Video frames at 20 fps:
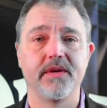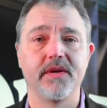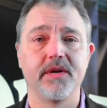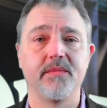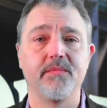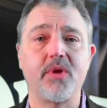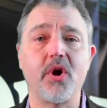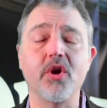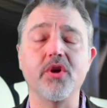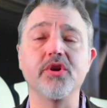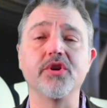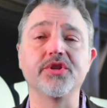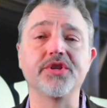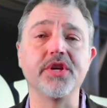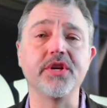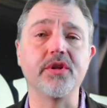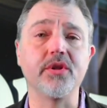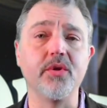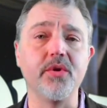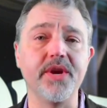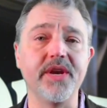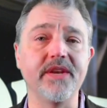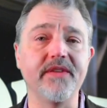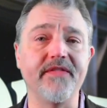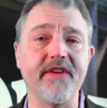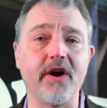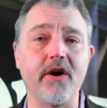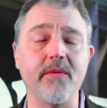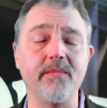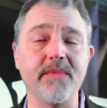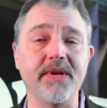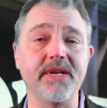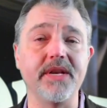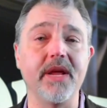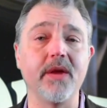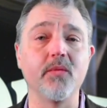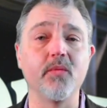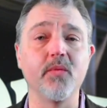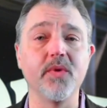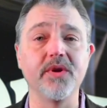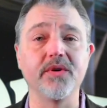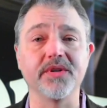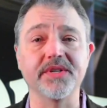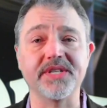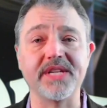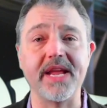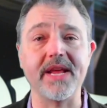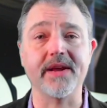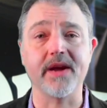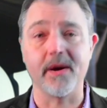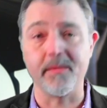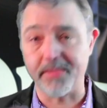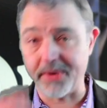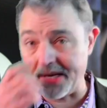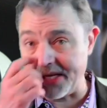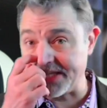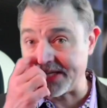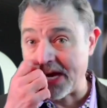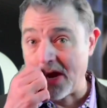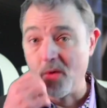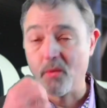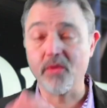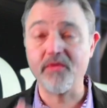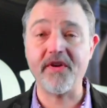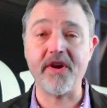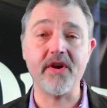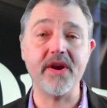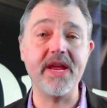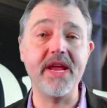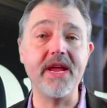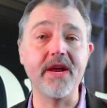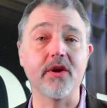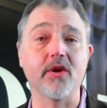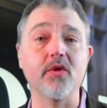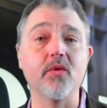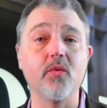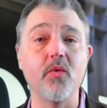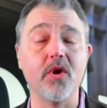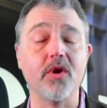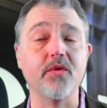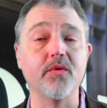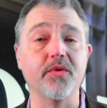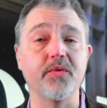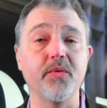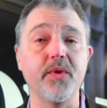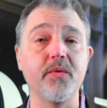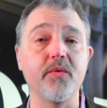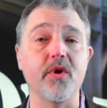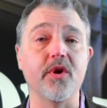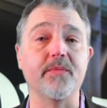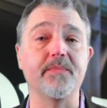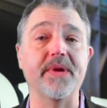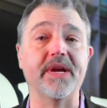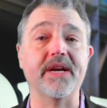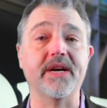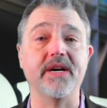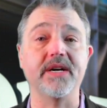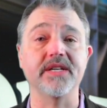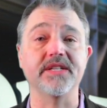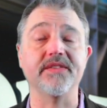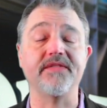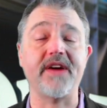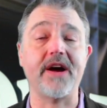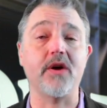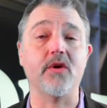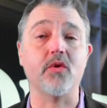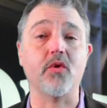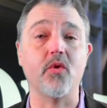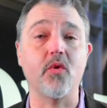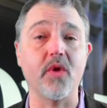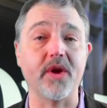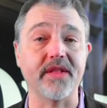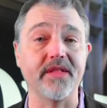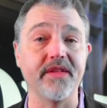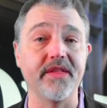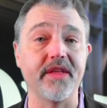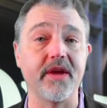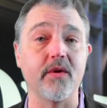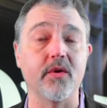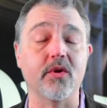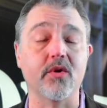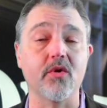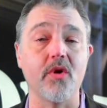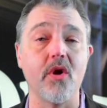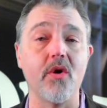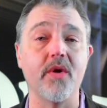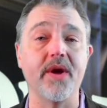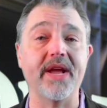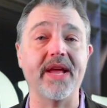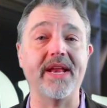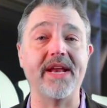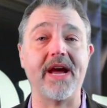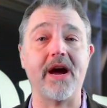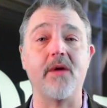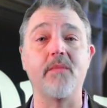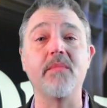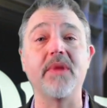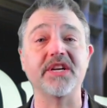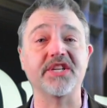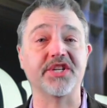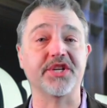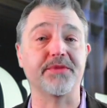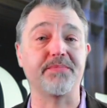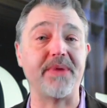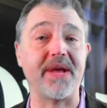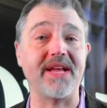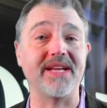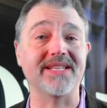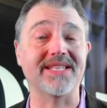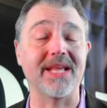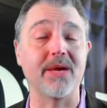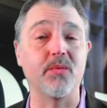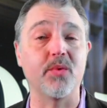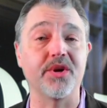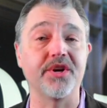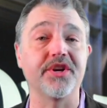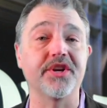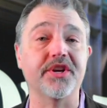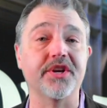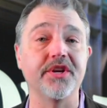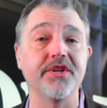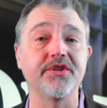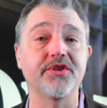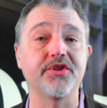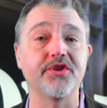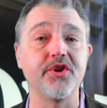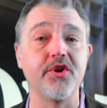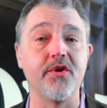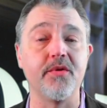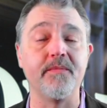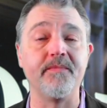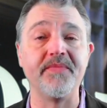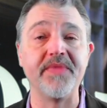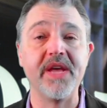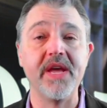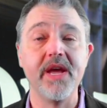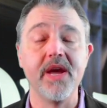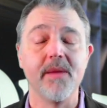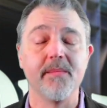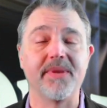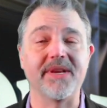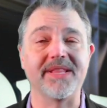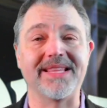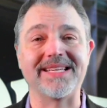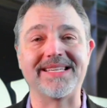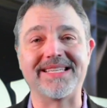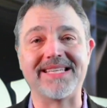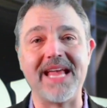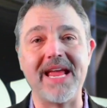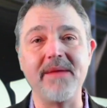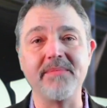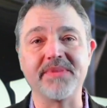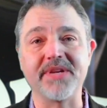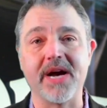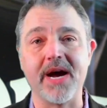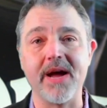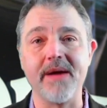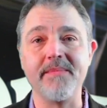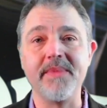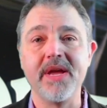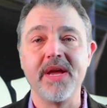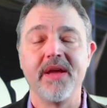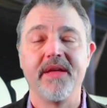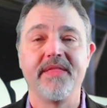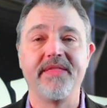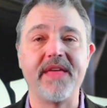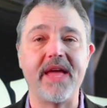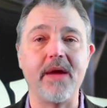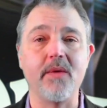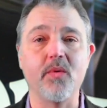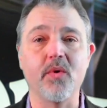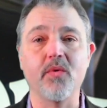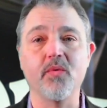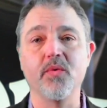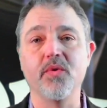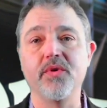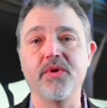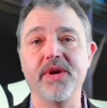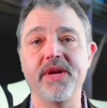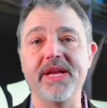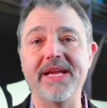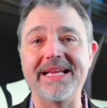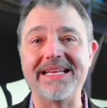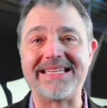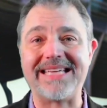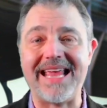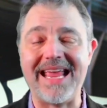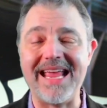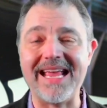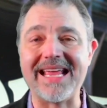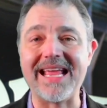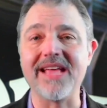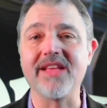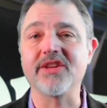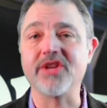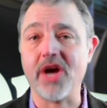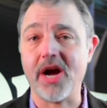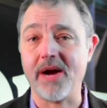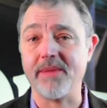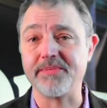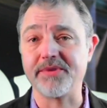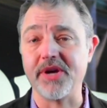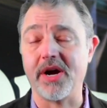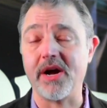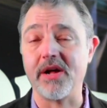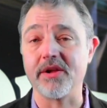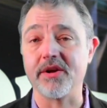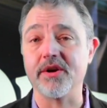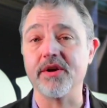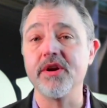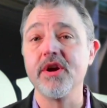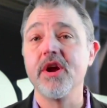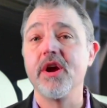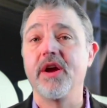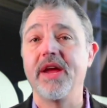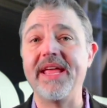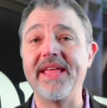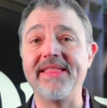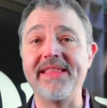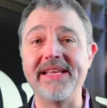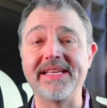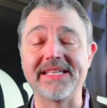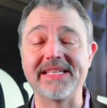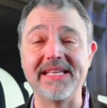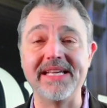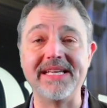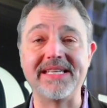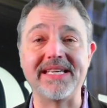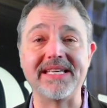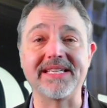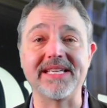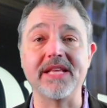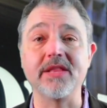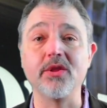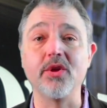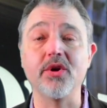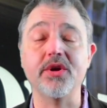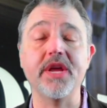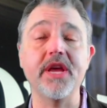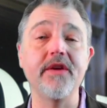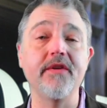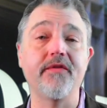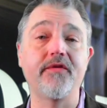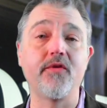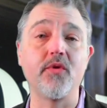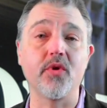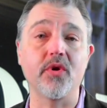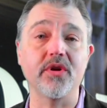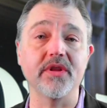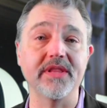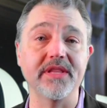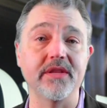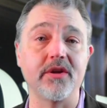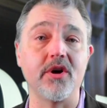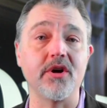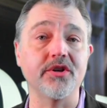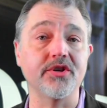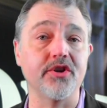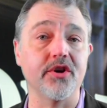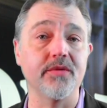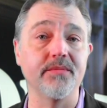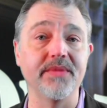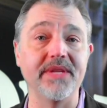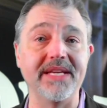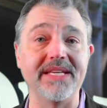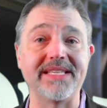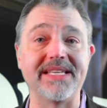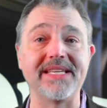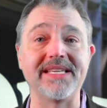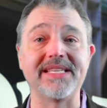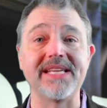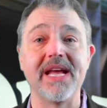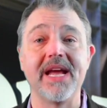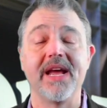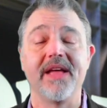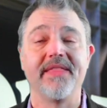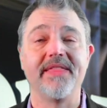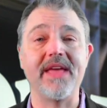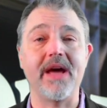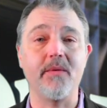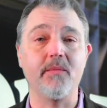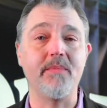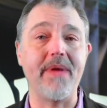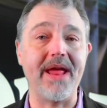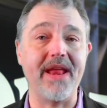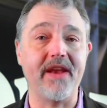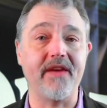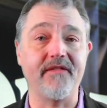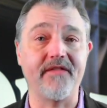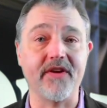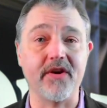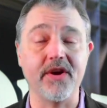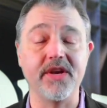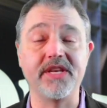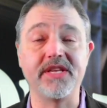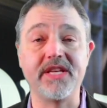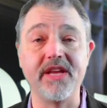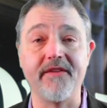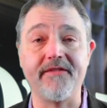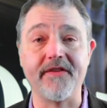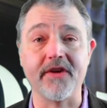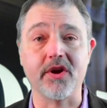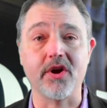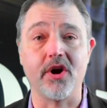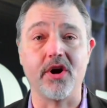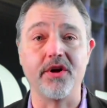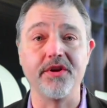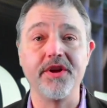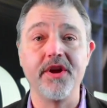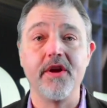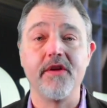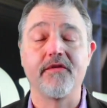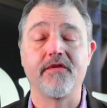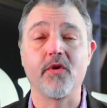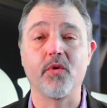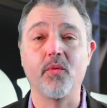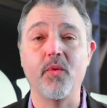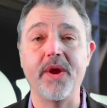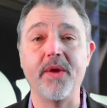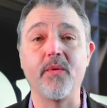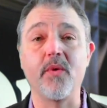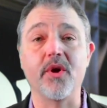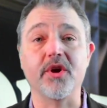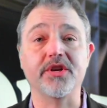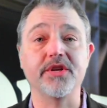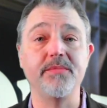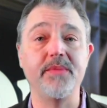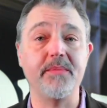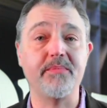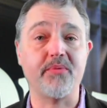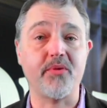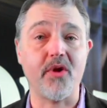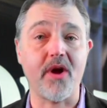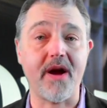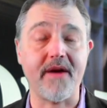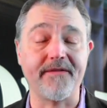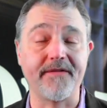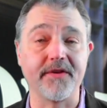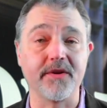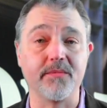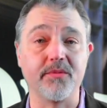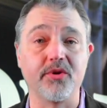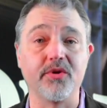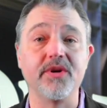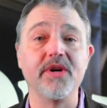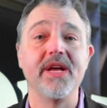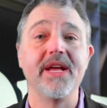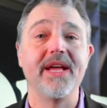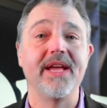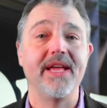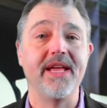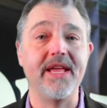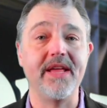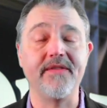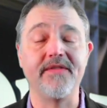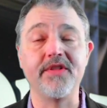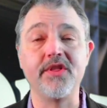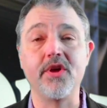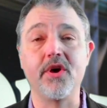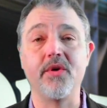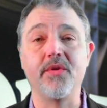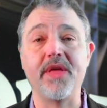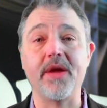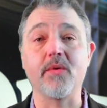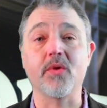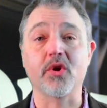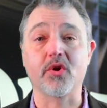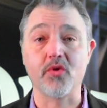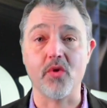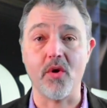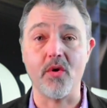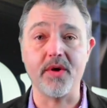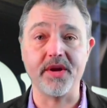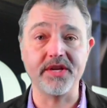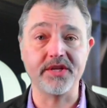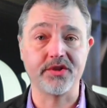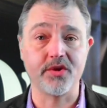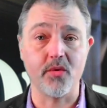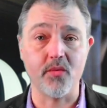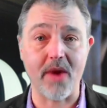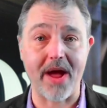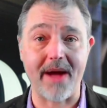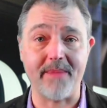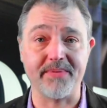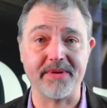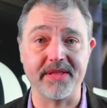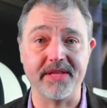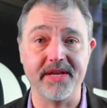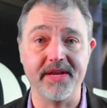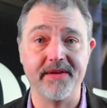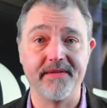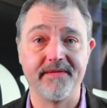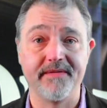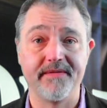Partners, including development and real estate companies, were very eager to work with WeWork because of how quickly they were growing and how much space they wanted to consume. But same time, they were really taking top dollar in these leases and looking for long-term leases that made it very difficult for WeWork to be profitable, even though they were growing so rapidly.